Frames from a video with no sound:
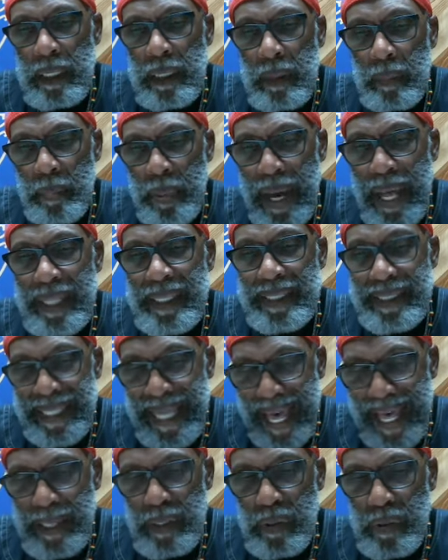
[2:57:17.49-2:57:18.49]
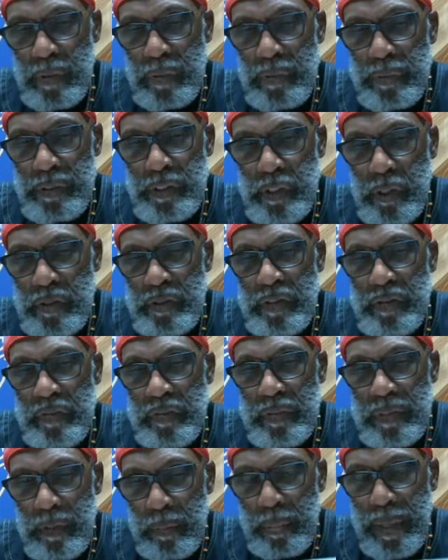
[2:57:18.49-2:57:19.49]
Napolitano,
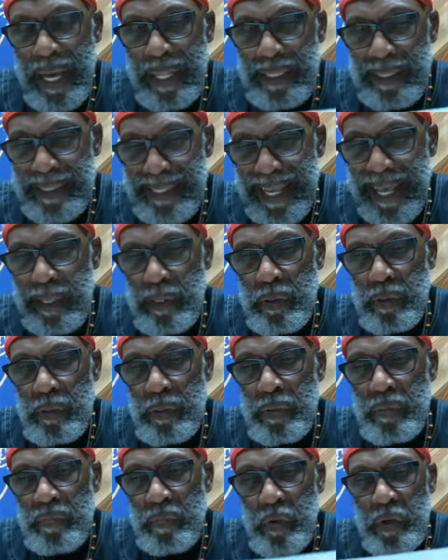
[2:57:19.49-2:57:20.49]
Joseph Napolitano,